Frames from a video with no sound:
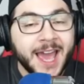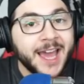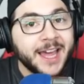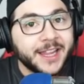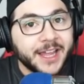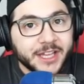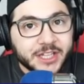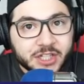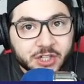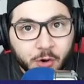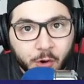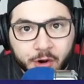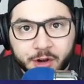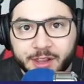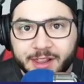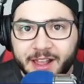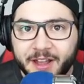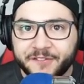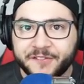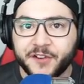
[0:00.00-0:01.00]
They scored
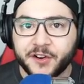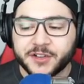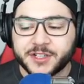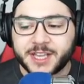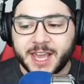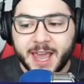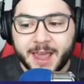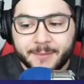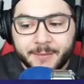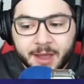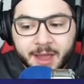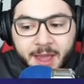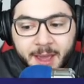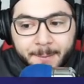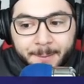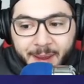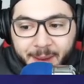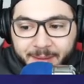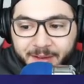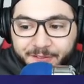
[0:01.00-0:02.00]
in that first game.
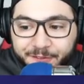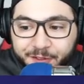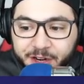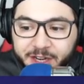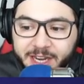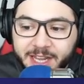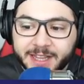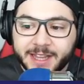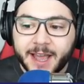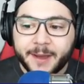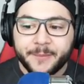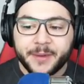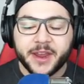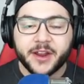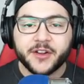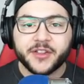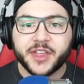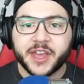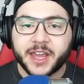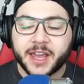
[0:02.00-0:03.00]
Maybe if we need them
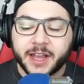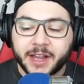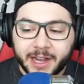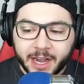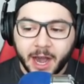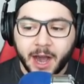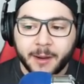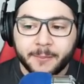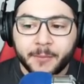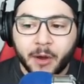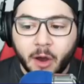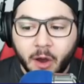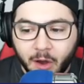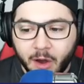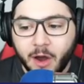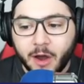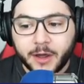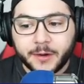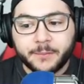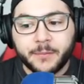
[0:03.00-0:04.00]
here, they can come
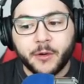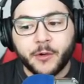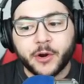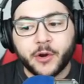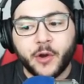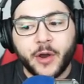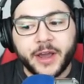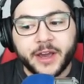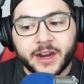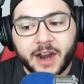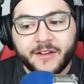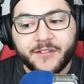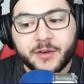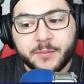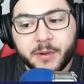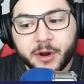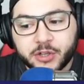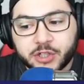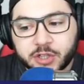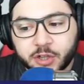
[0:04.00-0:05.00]
on, but we're going
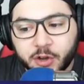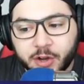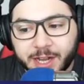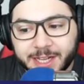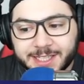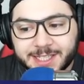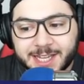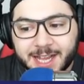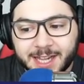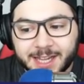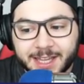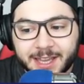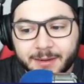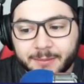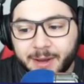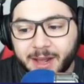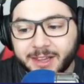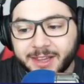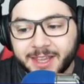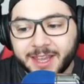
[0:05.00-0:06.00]
Gravenberch, Locatelli, and
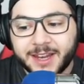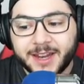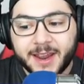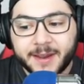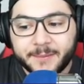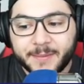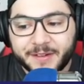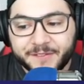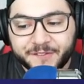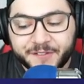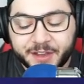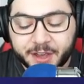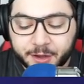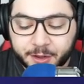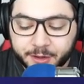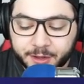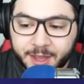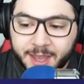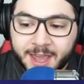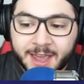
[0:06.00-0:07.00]
Maldini in
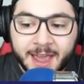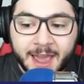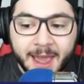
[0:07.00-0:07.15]
midfield,